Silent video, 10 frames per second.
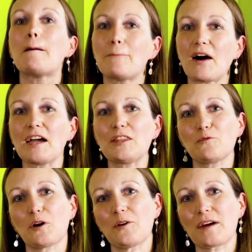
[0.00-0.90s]
by the
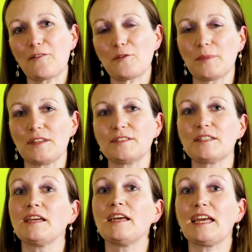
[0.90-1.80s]
royal
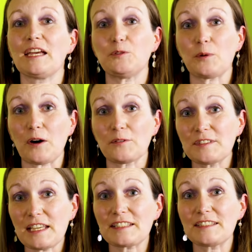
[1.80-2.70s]
government in
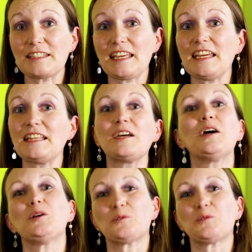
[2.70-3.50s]
1216,